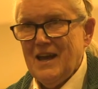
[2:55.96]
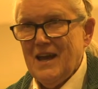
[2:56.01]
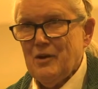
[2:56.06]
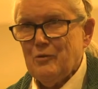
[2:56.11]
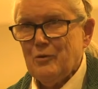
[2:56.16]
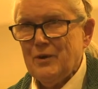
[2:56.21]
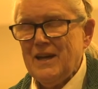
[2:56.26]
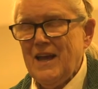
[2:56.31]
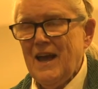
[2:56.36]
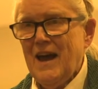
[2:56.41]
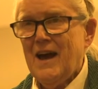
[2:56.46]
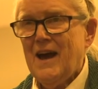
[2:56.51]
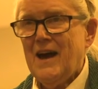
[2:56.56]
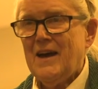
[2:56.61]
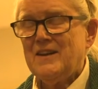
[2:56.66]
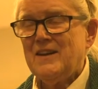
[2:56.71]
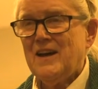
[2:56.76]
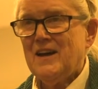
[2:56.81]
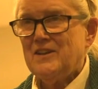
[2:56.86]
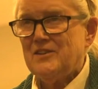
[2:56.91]
We
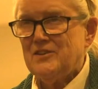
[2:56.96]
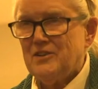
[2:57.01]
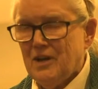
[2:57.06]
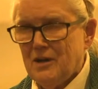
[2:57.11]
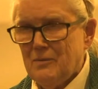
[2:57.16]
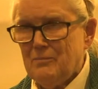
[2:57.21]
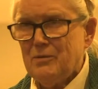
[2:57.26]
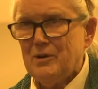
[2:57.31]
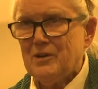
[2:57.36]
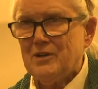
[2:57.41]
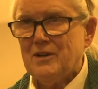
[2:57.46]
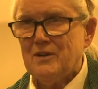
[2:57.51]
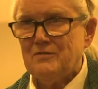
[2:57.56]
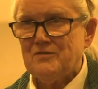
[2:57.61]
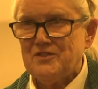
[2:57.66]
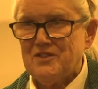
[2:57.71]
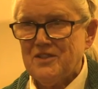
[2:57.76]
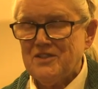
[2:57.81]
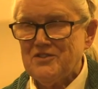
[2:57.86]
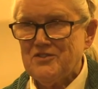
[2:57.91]
had a number of
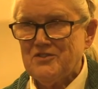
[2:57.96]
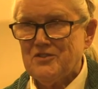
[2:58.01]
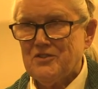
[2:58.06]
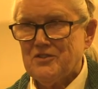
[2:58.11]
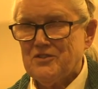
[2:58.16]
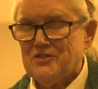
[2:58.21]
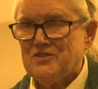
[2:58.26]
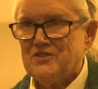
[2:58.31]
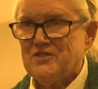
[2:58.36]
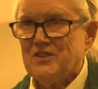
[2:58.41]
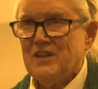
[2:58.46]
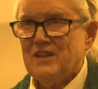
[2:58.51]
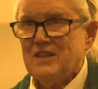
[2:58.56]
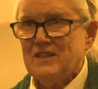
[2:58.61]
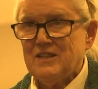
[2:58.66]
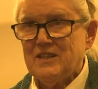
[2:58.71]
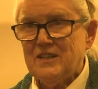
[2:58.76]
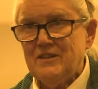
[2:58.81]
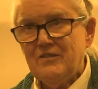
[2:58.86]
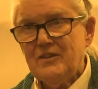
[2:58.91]
sisters
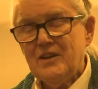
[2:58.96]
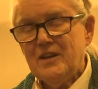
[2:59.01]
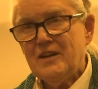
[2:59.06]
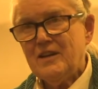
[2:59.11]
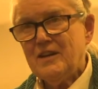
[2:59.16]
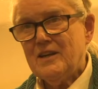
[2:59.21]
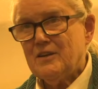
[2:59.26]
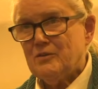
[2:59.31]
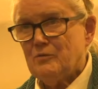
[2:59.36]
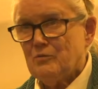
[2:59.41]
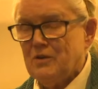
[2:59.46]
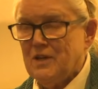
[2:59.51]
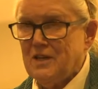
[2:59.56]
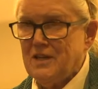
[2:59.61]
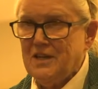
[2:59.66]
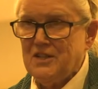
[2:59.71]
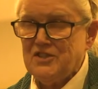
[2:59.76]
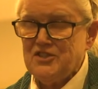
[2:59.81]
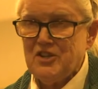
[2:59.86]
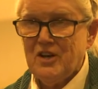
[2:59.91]
living in
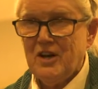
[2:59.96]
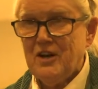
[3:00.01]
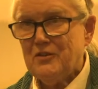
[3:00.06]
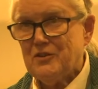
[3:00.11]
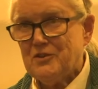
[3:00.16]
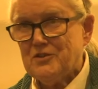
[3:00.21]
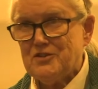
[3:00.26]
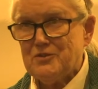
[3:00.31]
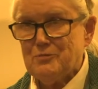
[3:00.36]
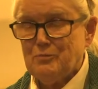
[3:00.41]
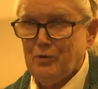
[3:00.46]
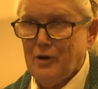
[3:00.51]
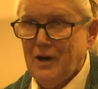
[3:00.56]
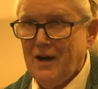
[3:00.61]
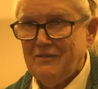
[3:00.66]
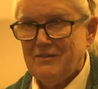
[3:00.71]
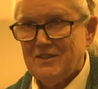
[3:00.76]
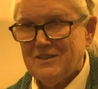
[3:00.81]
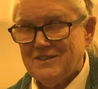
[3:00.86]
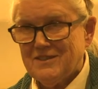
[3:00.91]
each other's
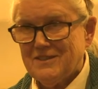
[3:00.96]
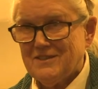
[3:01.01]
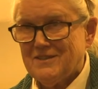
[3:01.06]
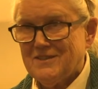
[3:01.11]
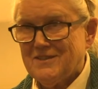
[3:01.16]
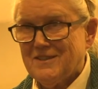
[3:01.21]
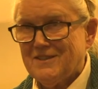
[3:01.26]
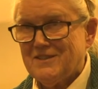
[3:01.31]
provinces,